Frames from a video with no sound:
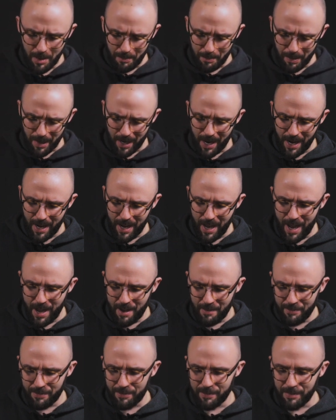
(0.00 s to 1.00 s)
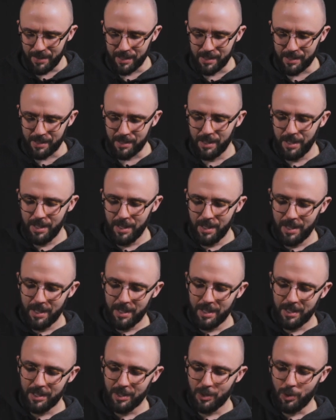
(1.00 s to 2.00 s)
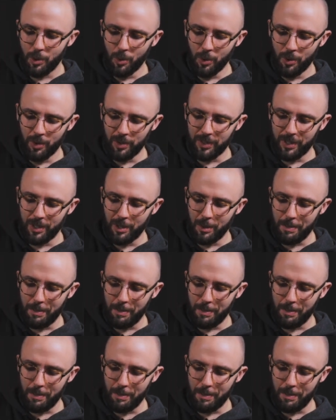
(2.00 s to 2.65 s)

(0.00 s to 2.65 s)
but I have this cool little